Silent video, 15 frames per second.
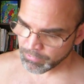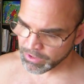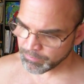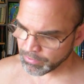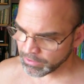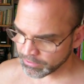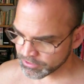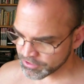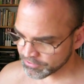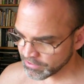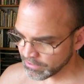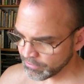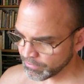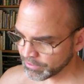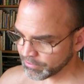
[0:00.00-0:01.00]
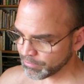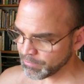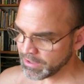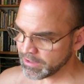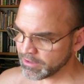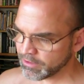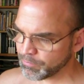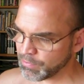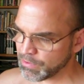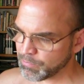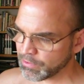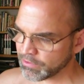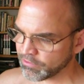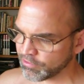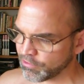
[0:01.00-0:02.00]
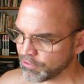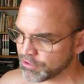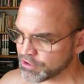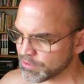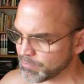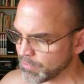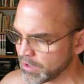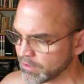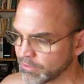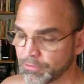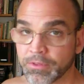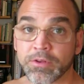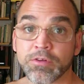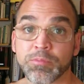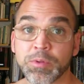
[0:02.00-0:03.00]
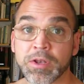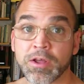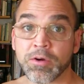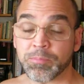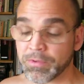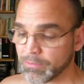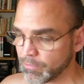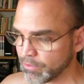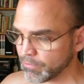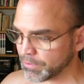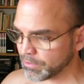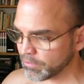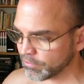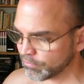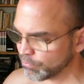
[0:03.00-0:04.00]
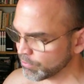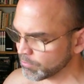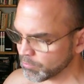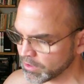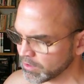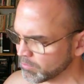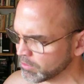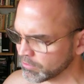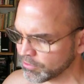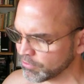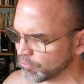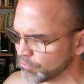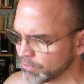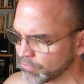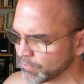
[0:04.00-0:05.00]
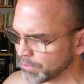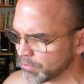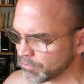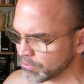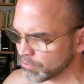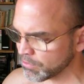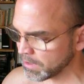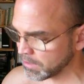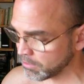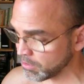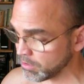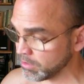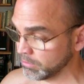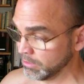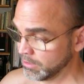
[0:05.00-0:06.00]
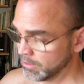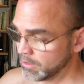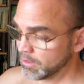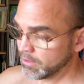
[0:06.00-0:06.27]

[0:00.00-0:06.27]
My apologies. Anyway, to many of the people at Starship Modeler that have been helping me with this, wouldn't be able to do it without you at all.